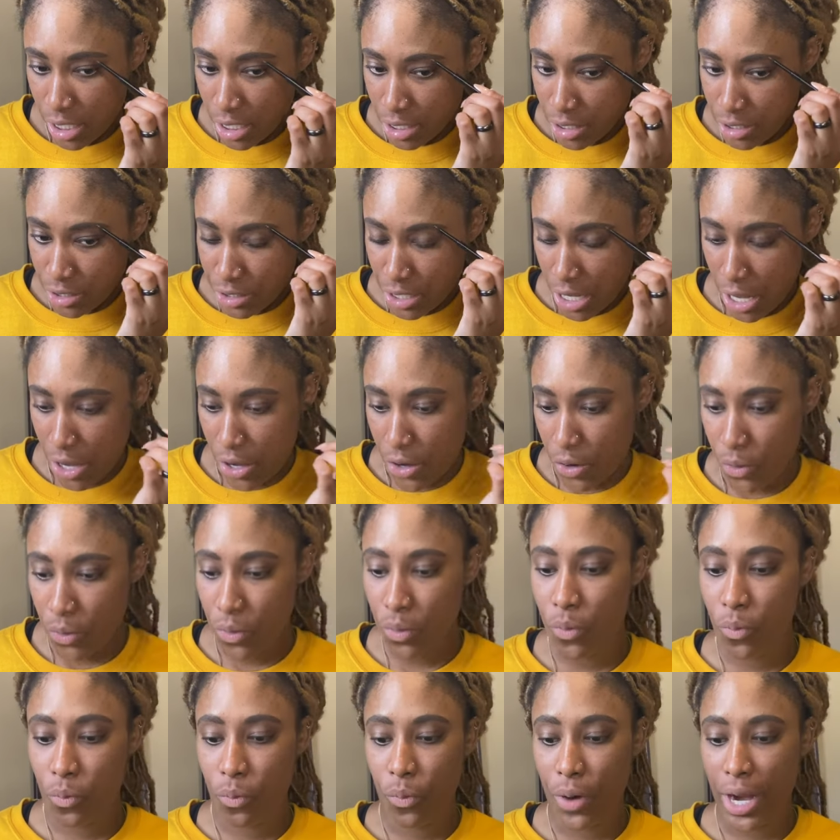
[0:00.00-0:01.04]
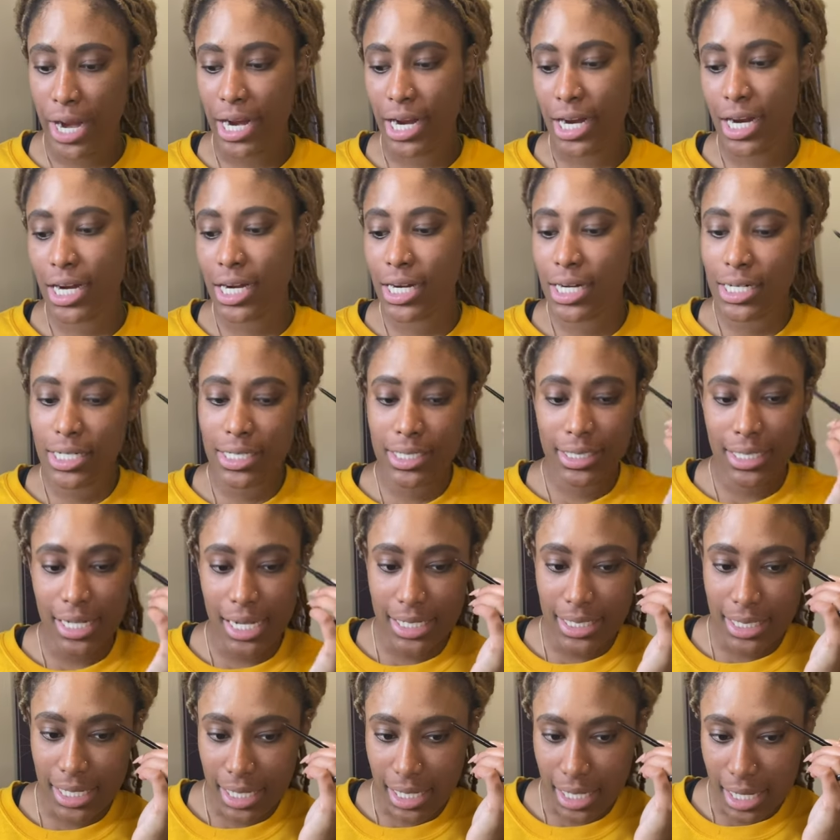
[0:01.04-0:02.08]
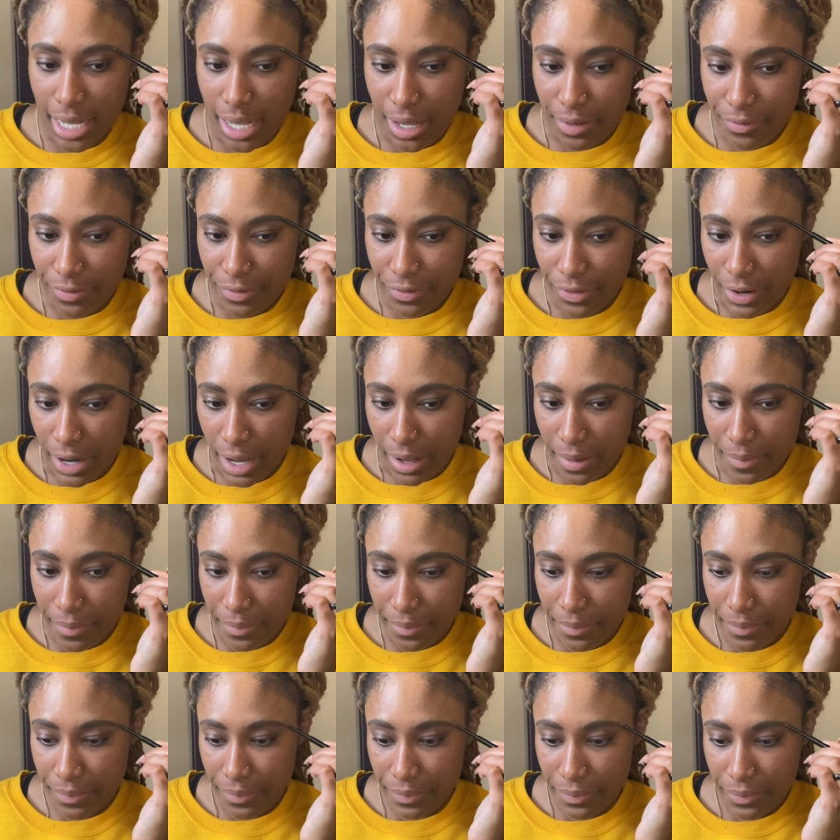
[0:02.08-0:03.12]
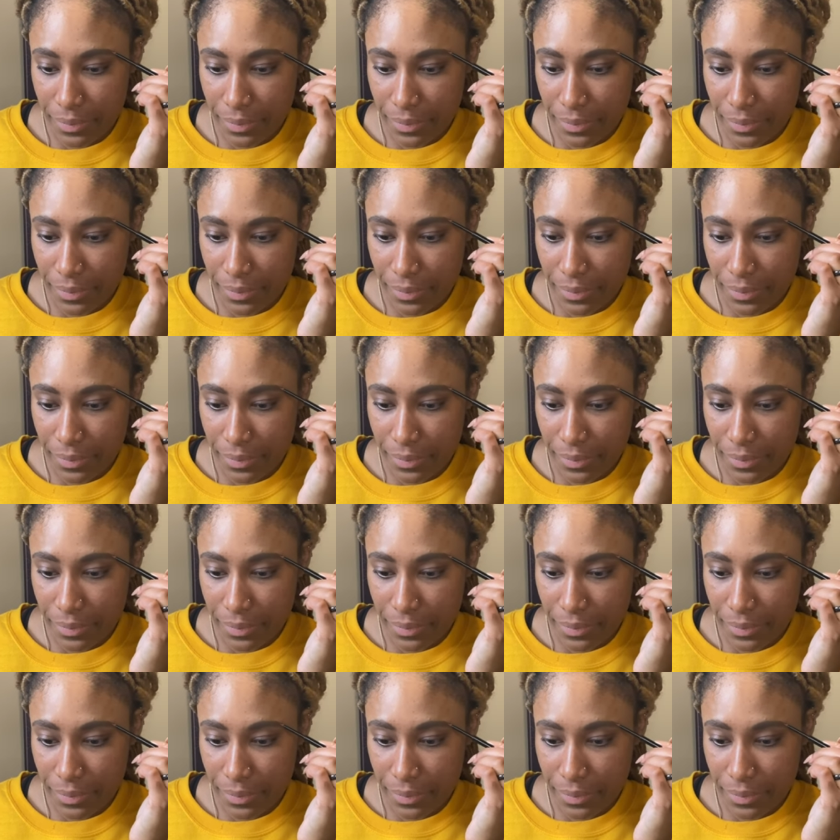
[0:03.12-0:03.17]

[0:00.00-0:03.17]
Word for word: So where does it come from?